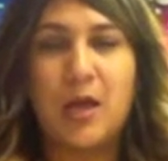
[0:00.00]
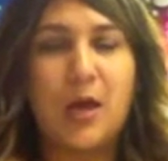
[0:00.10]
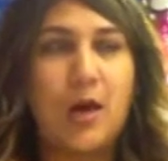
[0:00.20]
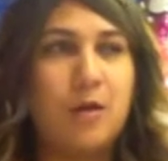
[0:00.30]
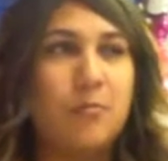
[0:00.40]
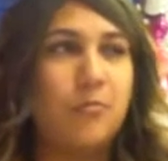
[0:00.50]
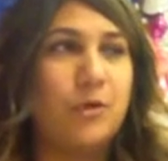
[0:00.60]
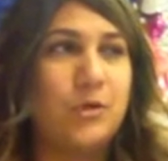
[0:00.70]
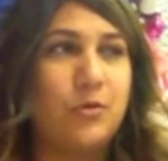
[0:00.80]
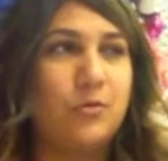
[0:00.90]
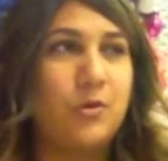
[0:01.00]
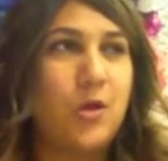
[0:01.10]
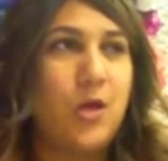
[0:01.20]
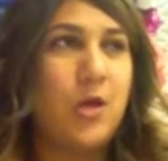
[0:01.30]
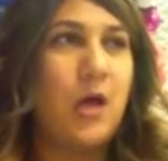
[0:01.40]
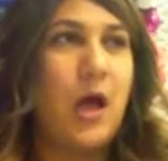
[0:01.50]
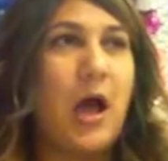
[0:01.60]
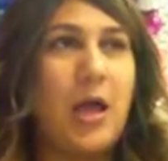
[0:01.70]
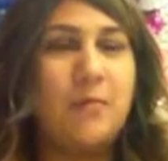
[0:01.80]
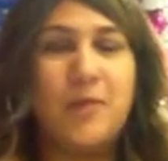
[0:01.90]

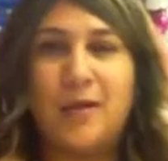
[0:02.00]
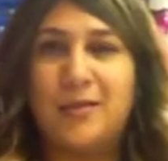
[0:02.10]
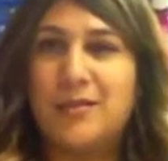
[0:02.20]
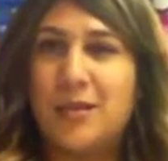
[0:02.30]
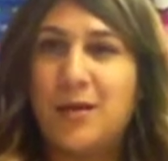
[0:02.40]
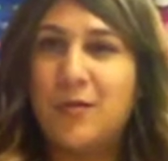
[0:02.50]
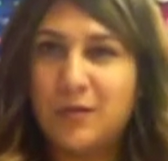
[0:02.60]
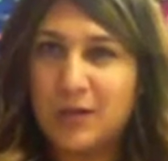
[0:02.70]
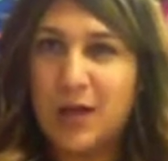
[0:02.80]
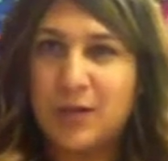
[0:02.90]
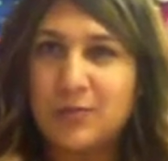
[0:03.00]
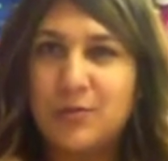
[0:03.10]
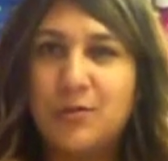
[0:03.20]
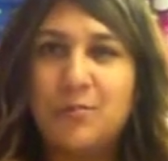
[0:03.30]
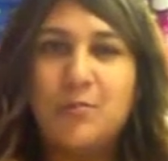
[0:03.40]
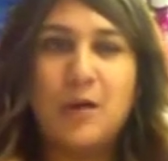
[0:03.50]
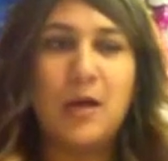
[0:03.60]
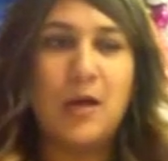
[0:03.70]
I am not the center of the classroom.